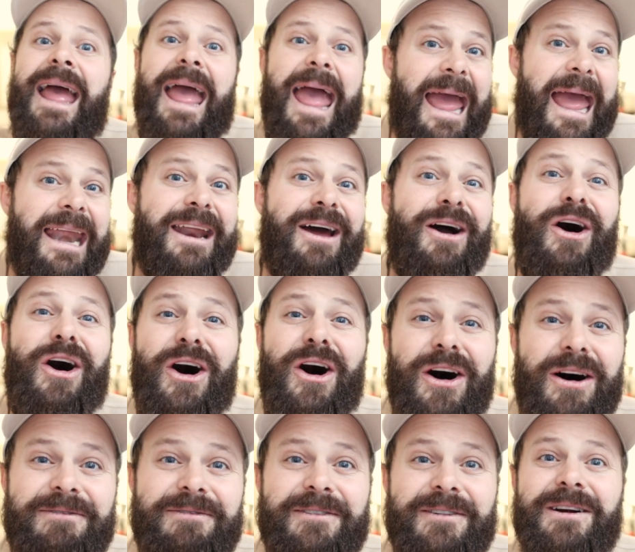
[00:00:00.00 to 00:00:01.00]
And
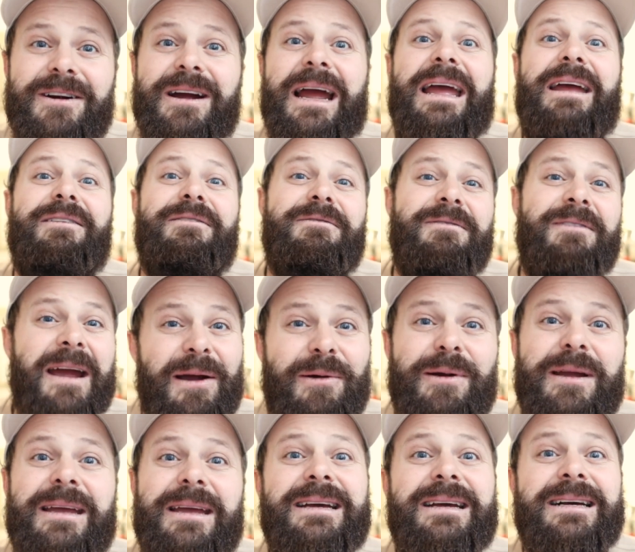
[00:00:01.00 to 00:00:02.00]
offer a
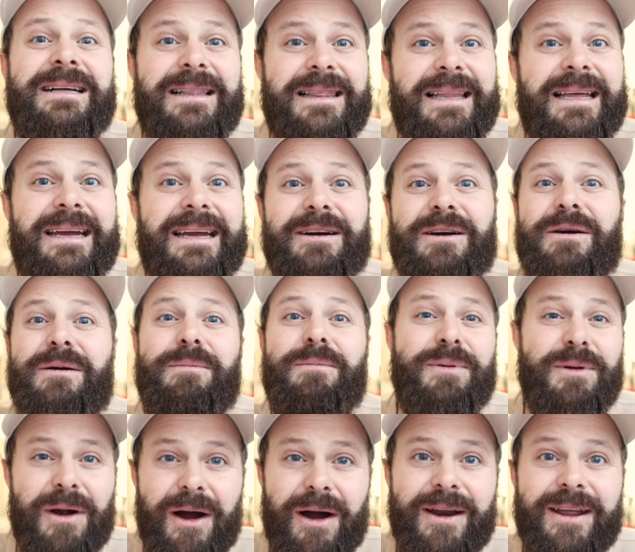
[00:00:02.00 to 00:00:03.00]
very clear
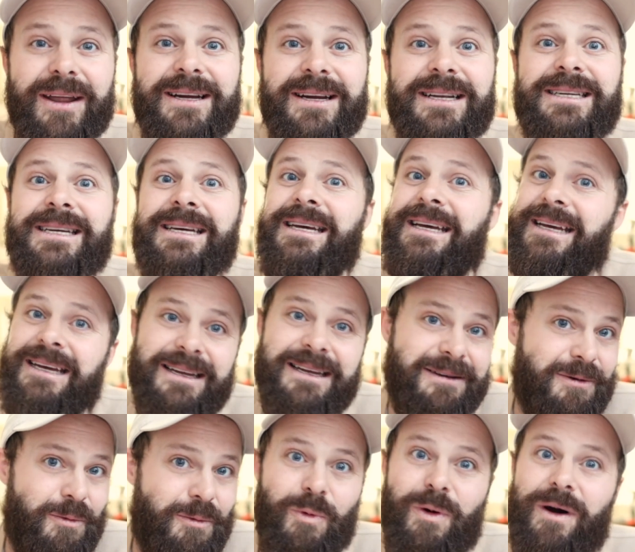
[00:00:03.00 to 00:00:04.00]
product,
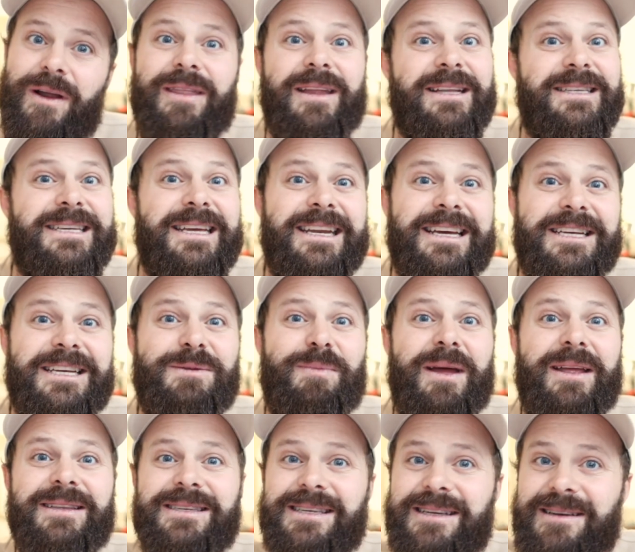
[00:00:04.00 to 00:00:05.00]
one that's
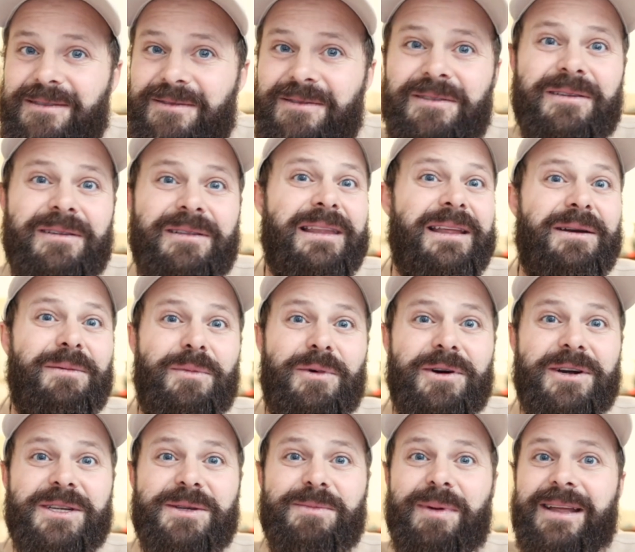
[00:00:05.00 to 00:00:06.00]
inexpensive, a little more
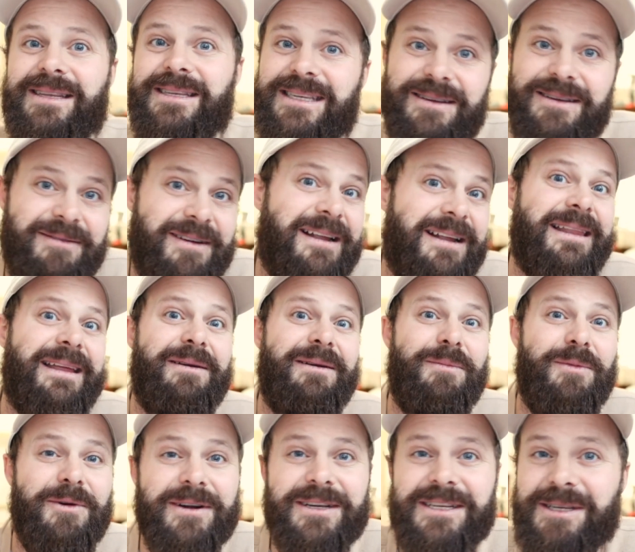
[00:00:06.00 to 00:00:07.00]
expensive, and a little
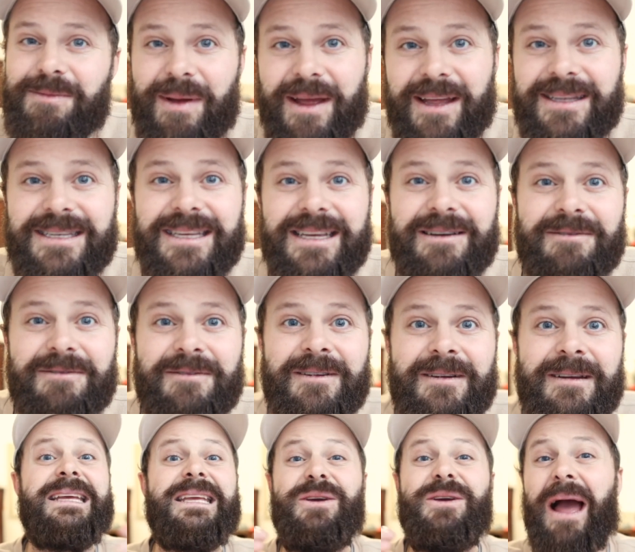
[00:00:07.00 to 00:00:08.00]
more expensive.
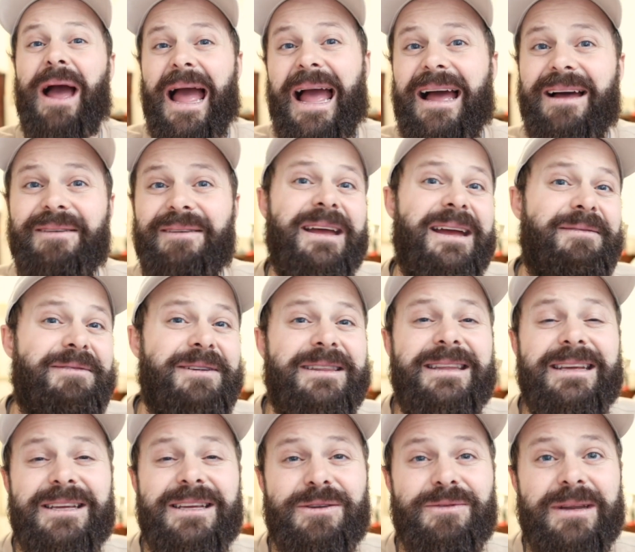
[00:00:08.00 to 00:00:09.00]
You have
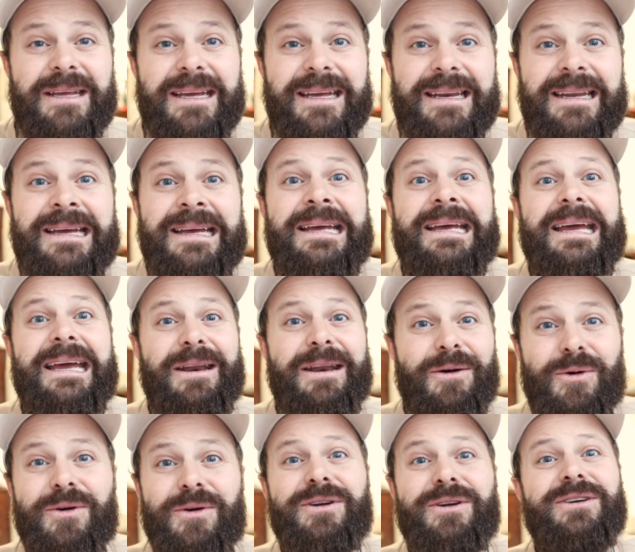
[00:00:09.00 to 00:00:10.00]
everything you need in
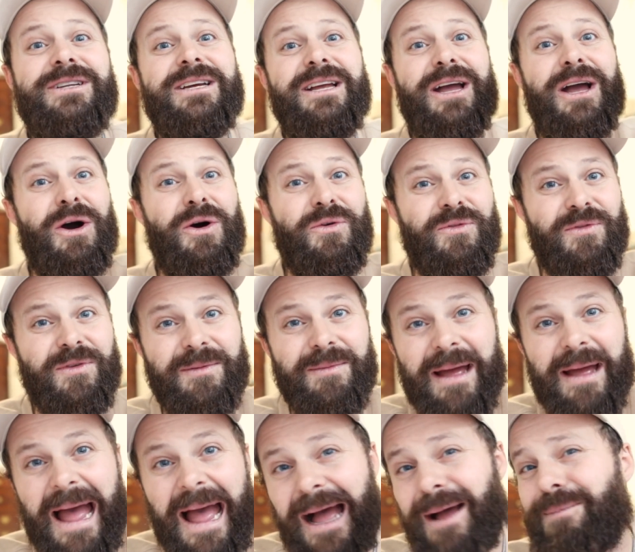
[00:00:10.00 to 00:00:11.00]
order to go from
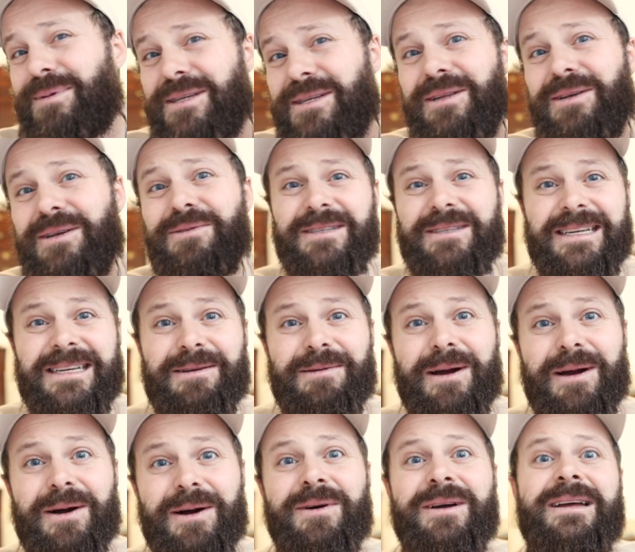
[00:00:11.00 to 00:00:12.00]
absolute
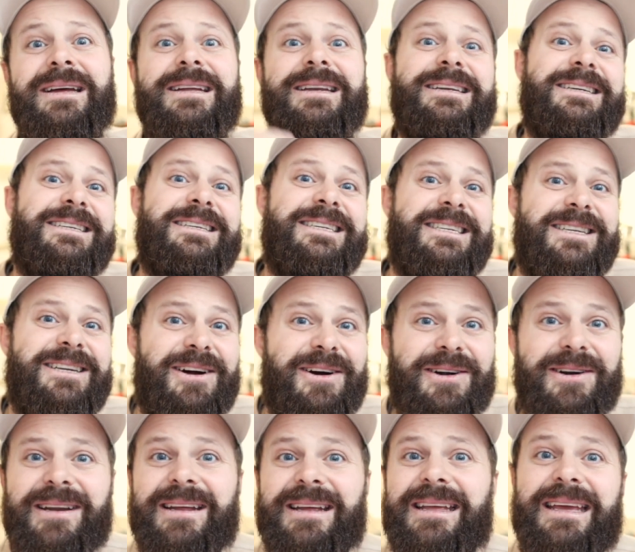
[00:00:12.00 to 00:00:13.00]
zero to
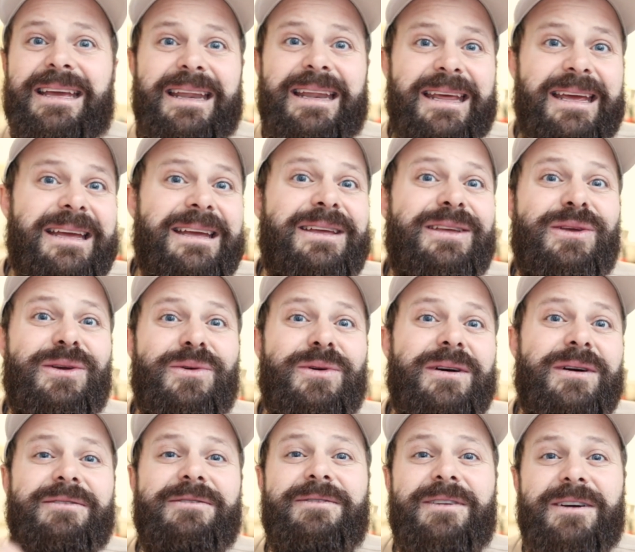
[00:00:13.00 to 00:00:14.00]
start getting
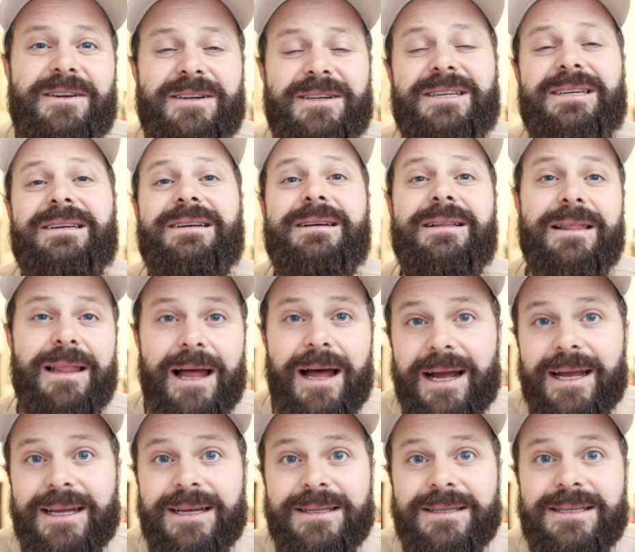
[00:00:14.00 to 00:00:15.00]
your first
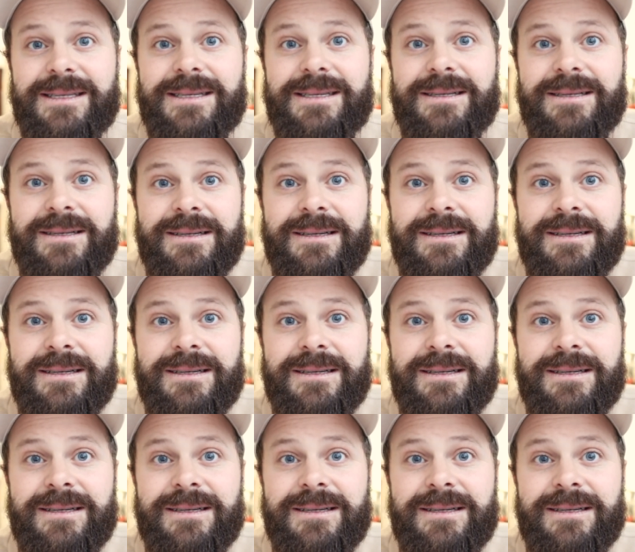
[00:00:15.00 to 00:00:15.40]
clients.